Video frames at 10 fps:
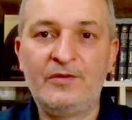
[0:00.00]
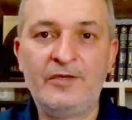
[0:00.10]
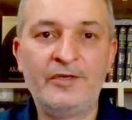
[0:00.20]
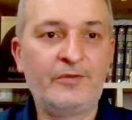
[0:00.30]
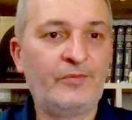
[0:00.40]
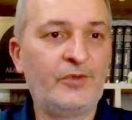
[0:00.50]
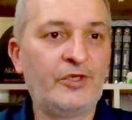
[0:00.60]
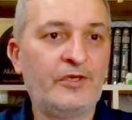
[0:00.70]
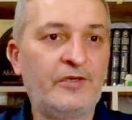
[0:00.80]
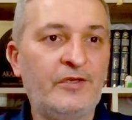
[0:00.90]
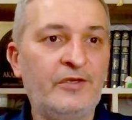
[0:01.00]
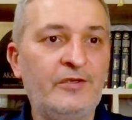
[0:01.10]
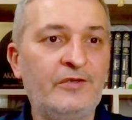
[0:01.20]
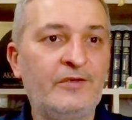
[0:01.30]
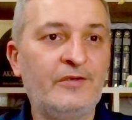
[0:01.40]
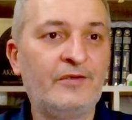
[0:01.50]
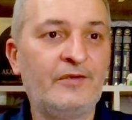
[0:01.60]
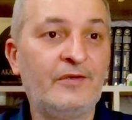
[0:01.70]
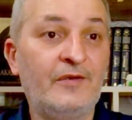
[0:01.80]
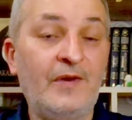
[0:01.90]
Let me check here.
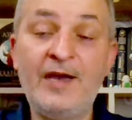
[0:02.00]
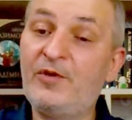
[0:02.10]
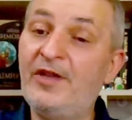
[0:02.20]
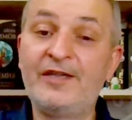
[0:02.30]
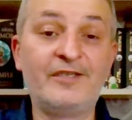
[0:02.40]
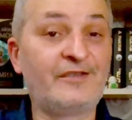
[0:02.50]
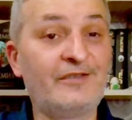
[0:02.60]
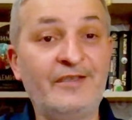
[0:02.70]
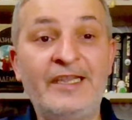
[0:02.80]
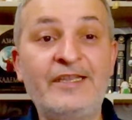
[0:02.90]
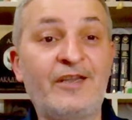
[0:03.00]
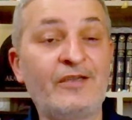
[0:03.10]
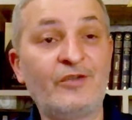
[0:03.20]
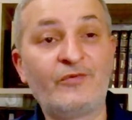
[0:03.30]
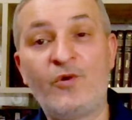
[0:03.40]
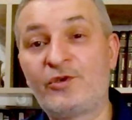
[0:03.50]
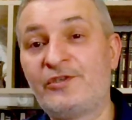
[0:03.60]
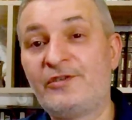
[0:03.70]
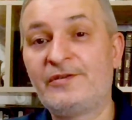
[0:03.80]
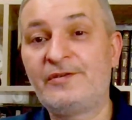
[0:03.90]
I'm glad that the internet
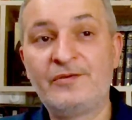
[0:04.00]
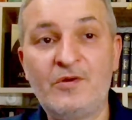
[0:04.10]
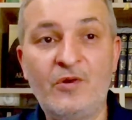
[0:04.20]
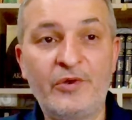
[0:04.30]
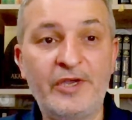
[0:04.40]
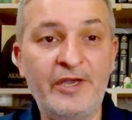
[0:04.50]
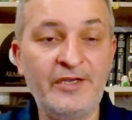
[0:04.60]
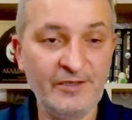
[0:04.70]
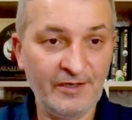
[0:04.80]
worked okay.